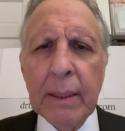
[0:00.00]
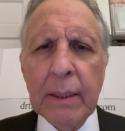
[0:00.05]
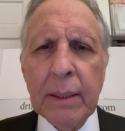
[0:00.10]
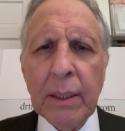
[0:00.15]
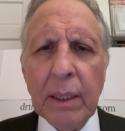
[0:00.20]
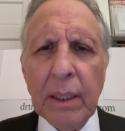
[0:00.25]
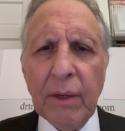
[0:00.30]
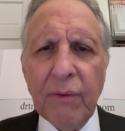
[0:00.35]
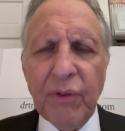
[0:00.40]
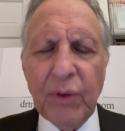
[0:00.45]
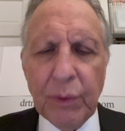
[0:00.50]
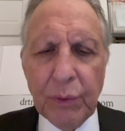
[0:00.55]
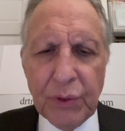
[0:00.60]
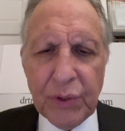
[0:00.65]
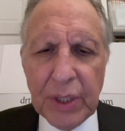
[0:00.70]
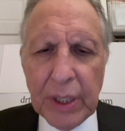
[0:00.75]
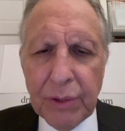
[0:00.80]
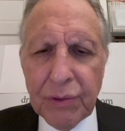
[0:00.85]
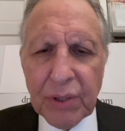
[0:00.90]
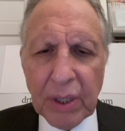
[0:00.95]
If you
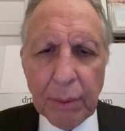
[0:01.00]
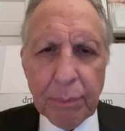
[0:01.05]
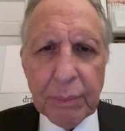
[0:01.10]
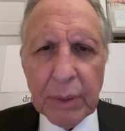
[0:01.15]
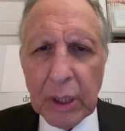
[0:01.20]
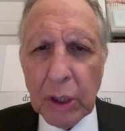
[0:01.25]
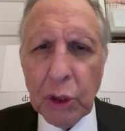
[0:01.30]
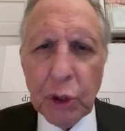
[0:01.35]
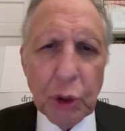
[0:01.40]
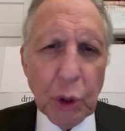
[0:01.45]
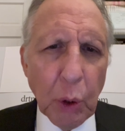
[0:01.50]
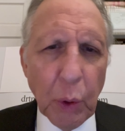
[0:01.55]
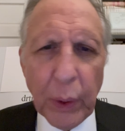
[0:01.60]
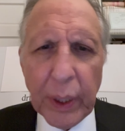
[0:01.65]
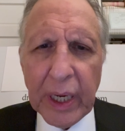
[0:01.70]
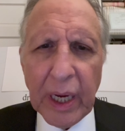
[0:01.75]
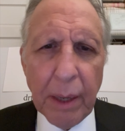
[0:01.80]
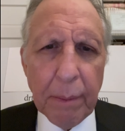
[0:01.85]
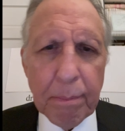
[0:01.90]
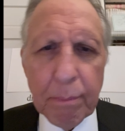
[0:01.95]
see something
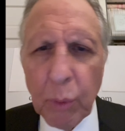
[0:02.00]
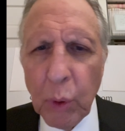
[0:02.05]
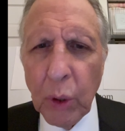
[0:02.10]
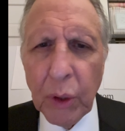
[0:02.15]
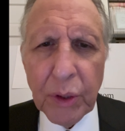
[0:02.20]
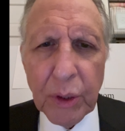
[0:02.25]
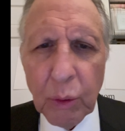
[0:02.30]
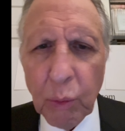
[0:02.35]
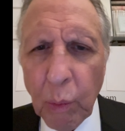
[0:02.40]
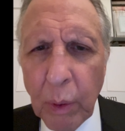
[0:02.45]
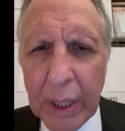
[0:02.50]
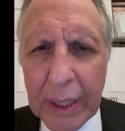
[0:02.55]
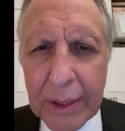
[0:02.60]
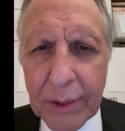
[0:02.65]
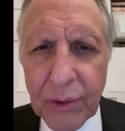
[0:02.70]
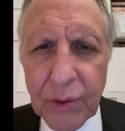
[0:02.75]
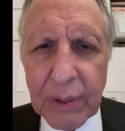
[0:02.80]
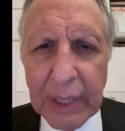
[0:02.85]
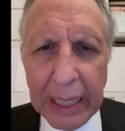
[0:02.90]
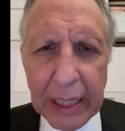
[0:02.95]
showing up more than
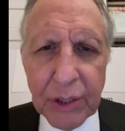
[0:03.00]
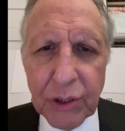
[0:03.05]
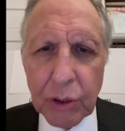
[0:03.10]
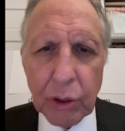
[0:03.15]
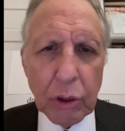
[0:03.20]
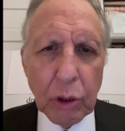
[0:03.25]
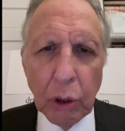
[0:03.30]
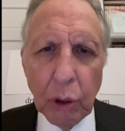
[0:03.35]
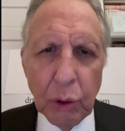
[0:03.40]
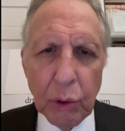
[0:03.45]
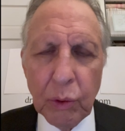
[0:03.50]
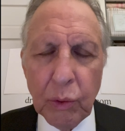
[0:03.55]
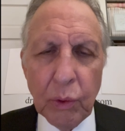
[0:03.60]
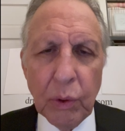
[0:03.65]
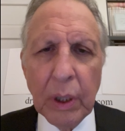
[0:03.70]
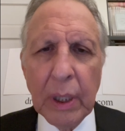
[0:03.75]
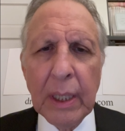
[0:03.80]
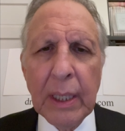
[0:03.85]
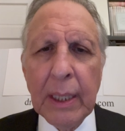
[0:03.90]
once, that's a clue